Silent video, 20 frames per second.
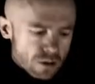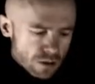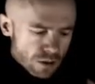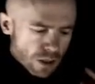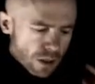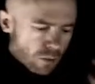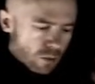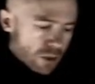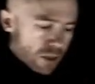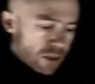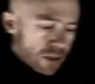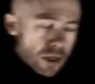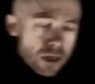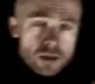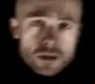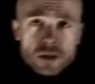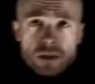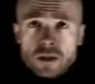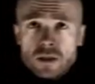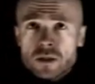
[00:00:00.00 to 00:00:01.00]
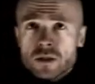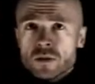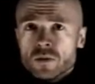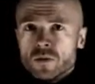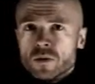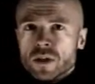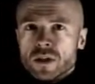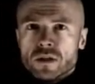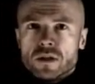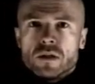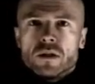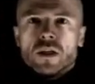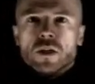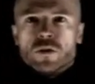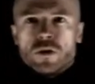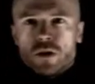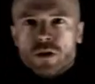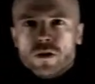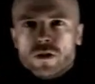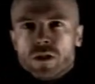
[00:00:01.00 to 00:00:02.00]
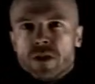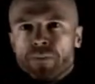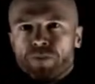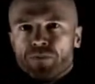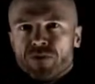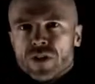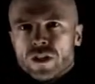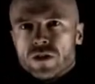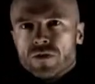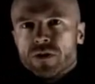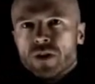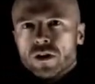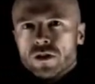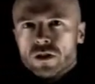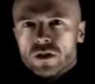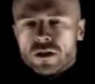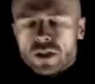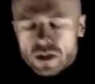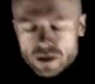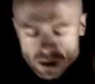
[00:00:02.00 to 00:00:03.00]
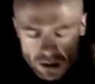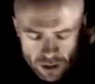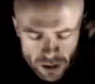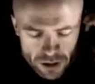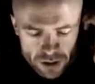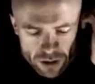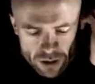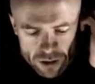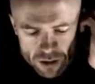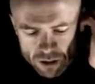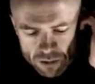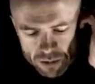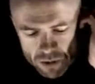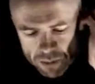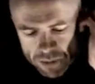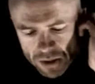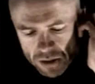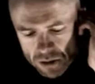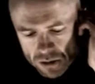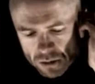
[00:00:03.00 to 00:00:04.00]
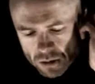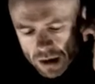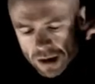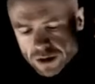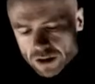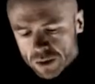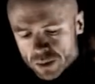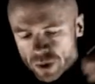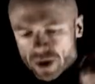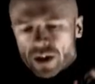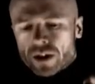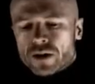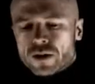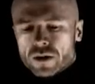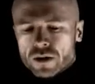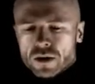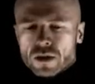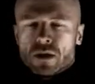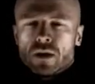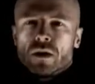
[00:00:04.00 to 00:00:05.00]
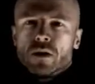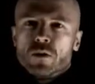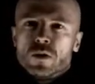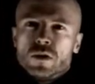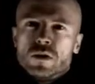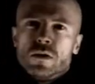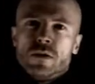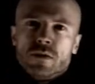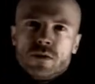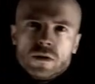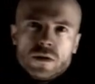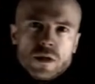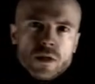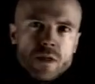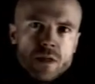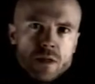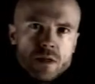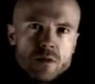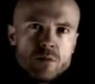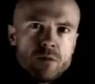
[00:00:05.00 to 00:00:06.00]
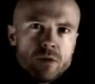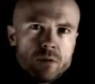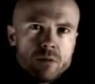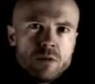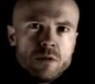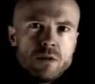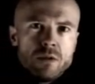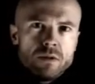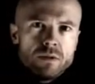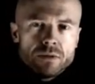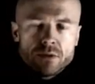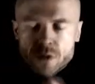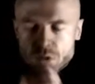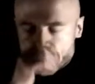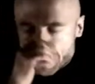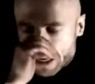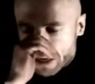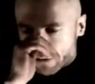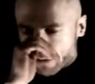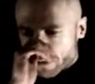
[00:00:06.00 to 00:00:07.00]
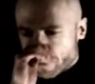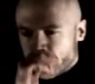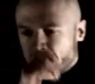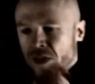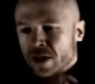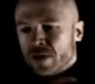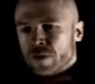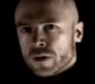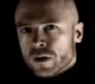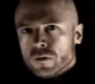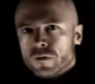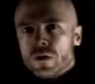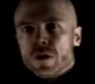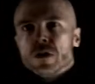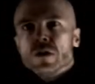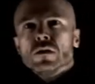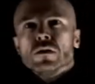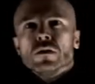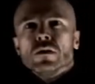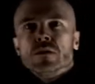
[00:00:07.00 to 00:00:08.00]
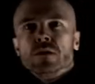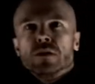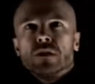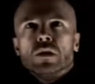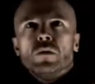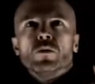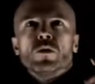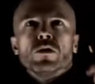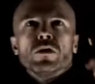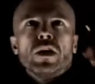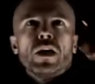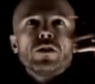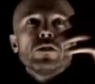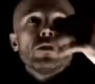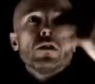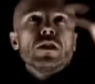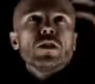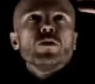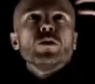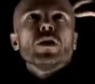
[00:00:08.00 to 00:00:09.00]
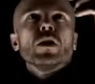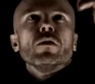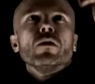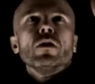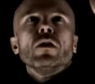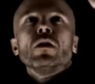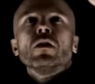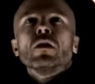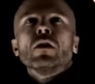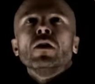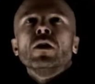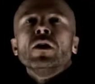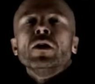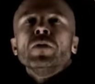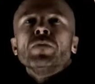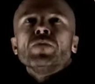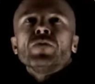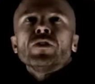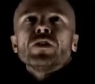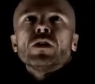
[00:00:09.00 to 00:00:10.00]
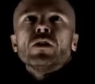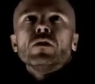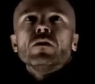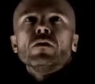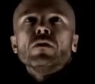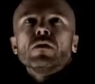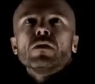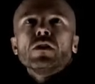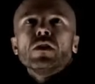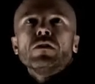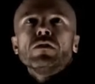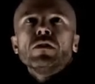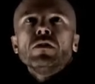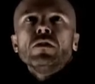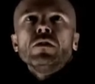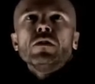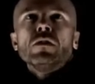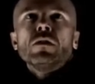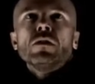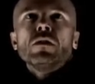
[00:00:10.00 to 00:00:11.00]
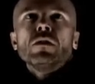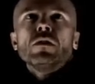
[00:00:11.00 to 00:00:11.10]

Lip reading: And we start this with introducing this function that initially seems a bit strange, but we will talk about it for a bit and hopefully it'll seem more natural as we go along. So given